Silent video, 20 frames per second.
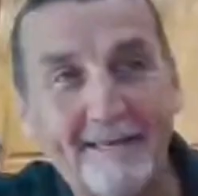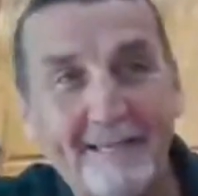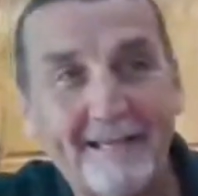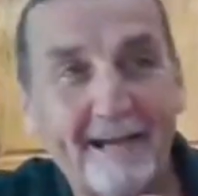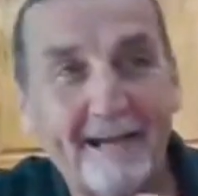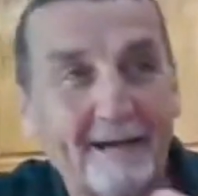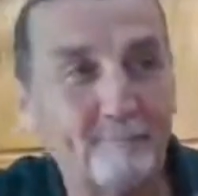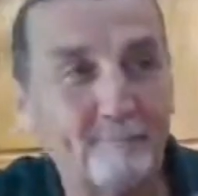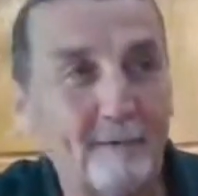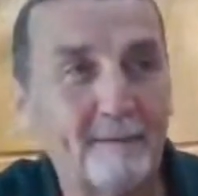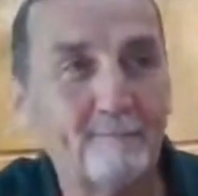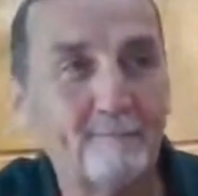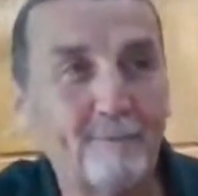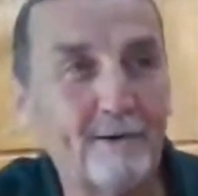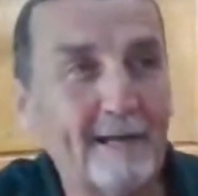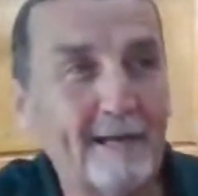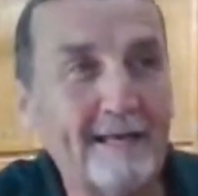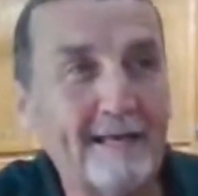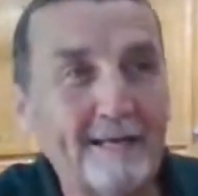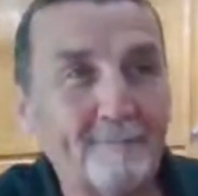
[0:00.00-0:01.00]
got my
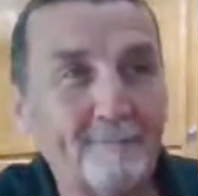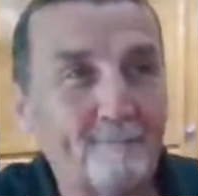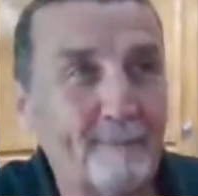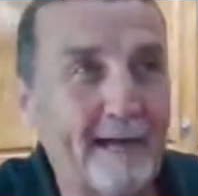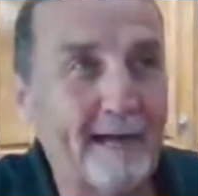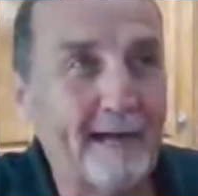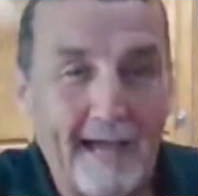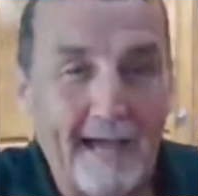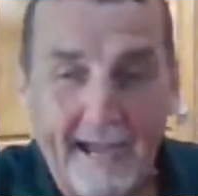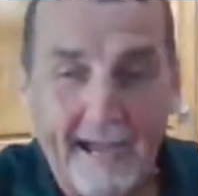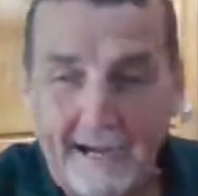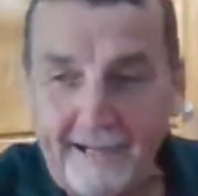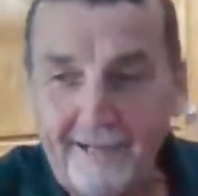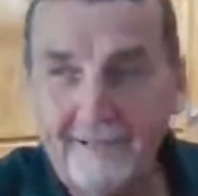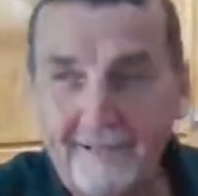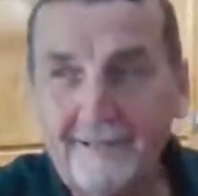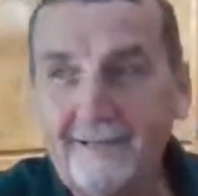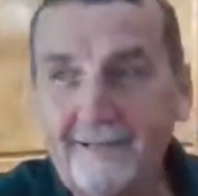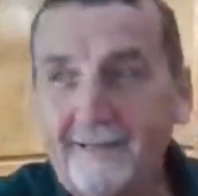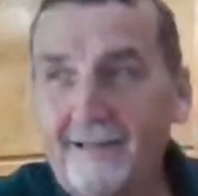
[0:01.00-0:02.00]
brain back
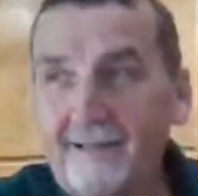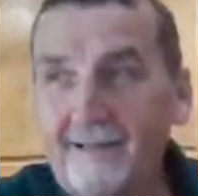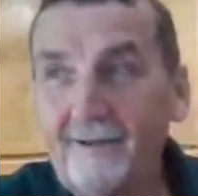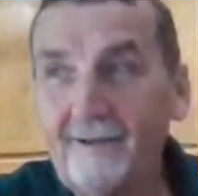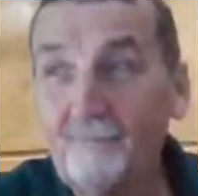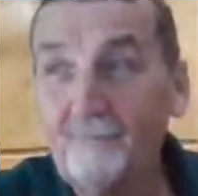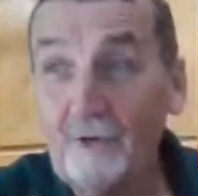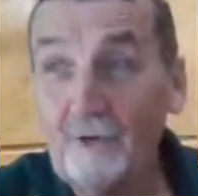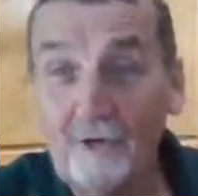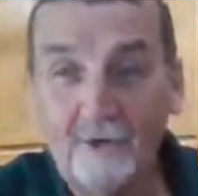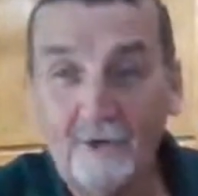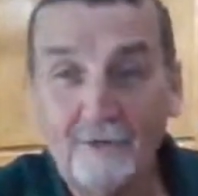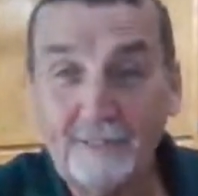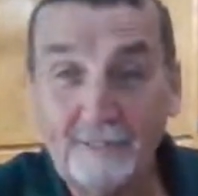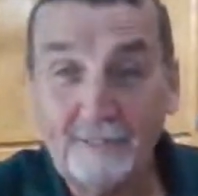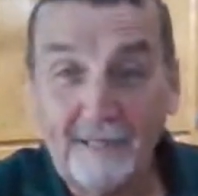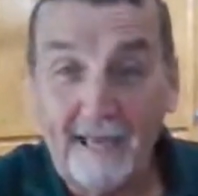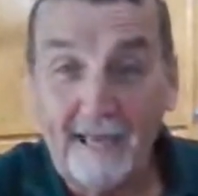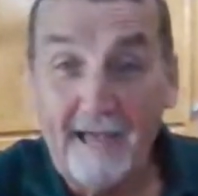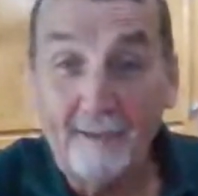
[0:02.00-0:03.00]
with all this
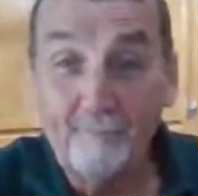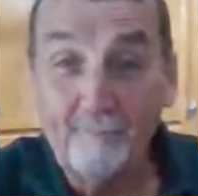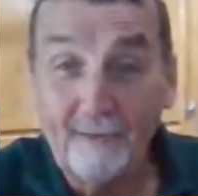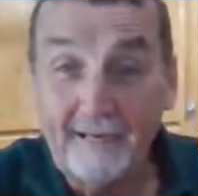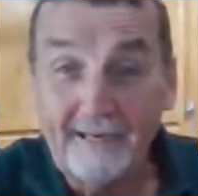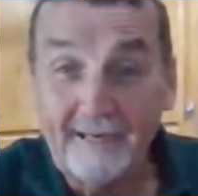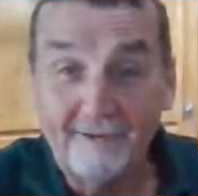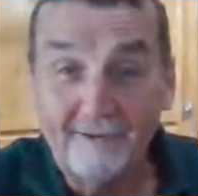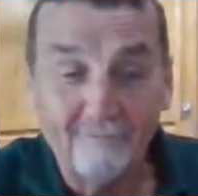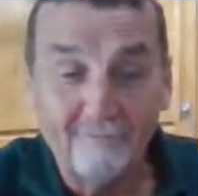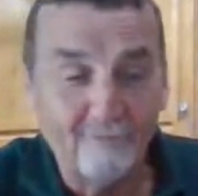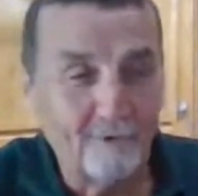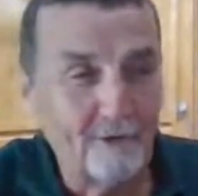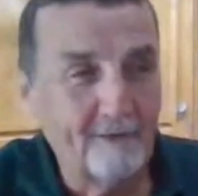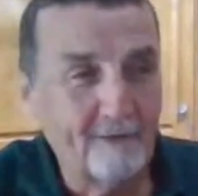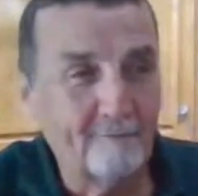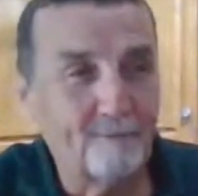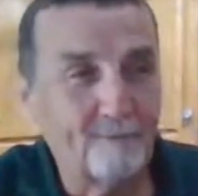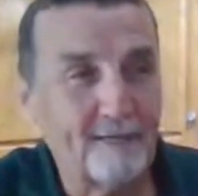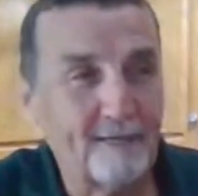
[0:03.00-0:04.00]
happening in front
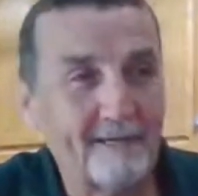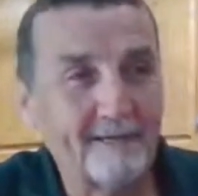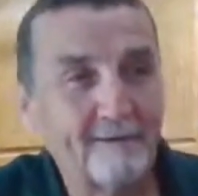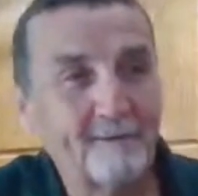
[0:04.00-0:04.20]
of me,